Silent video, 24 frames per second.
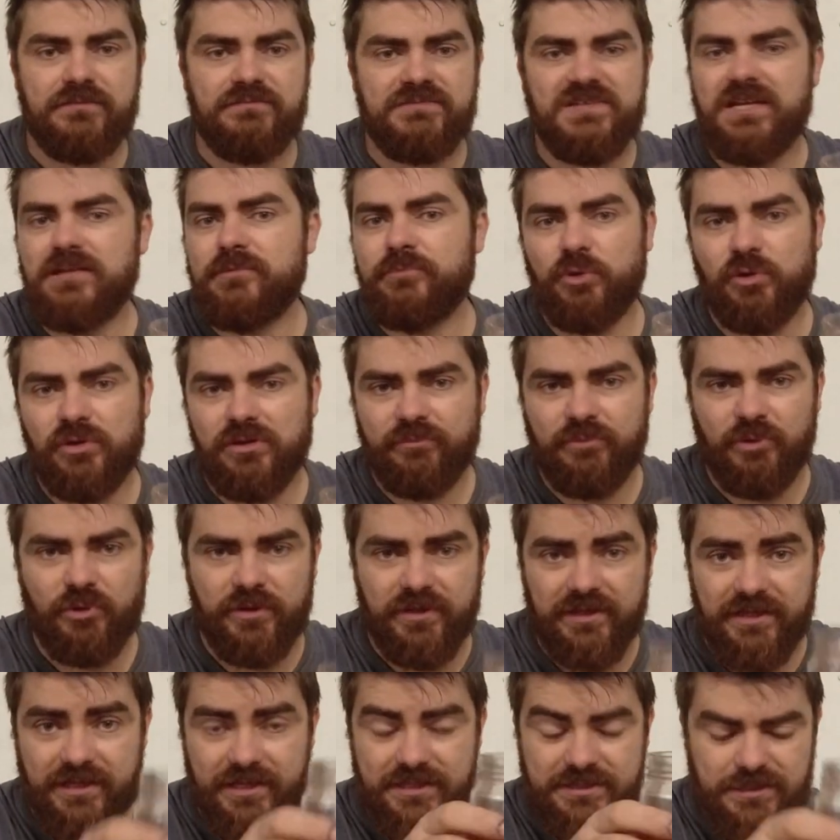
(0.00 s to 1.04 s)
Say the boiling
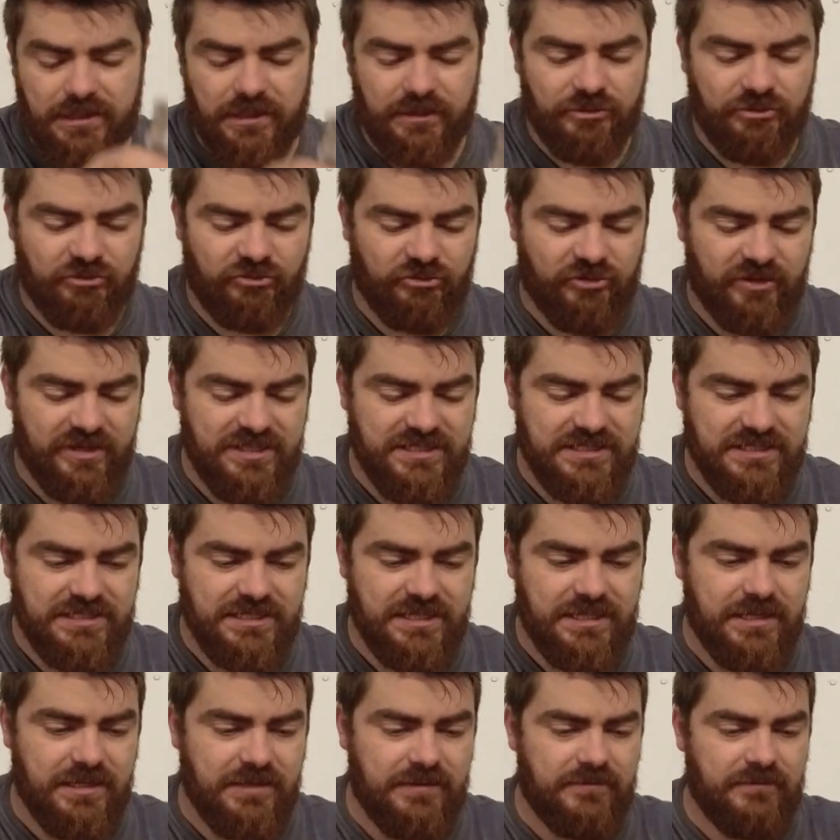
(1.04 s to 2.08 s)
point of that is 100 degrees
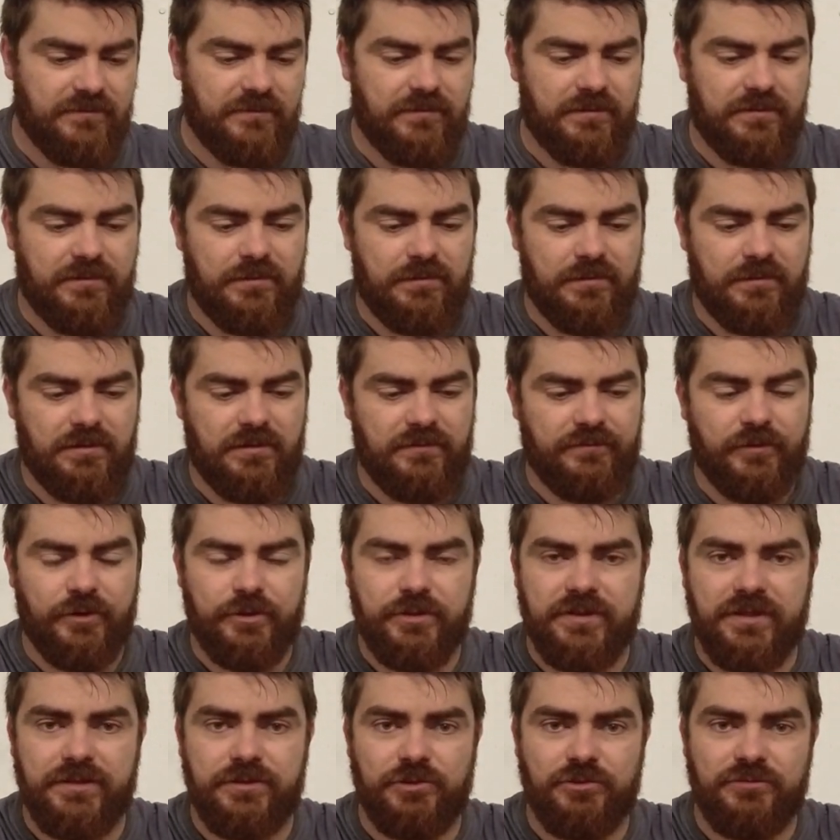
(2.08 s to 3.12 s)
C. If
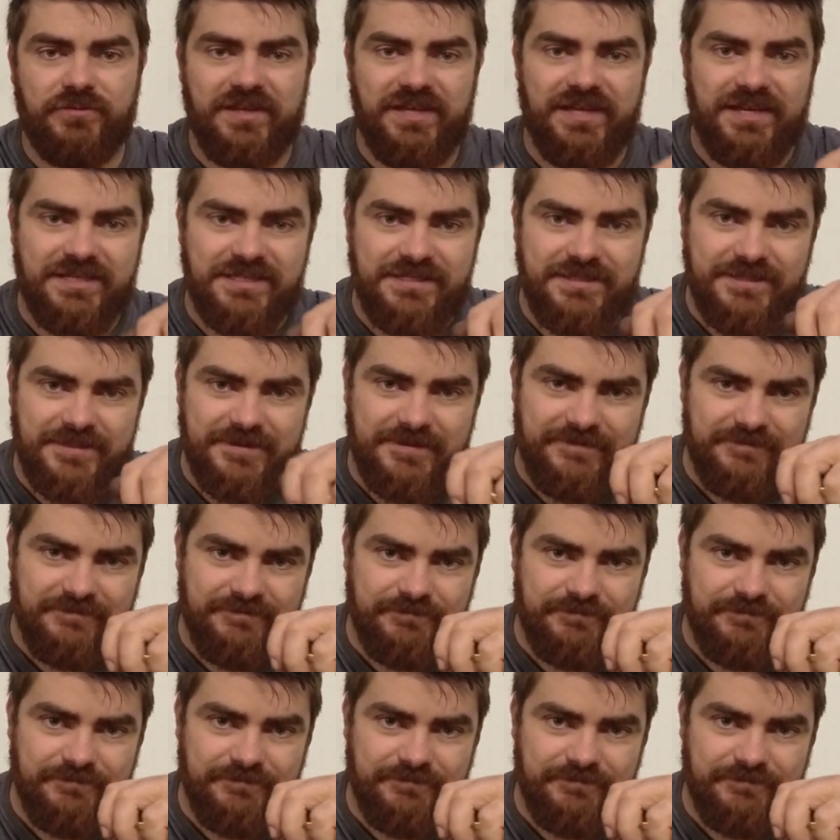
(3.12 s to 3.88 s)
I then do this,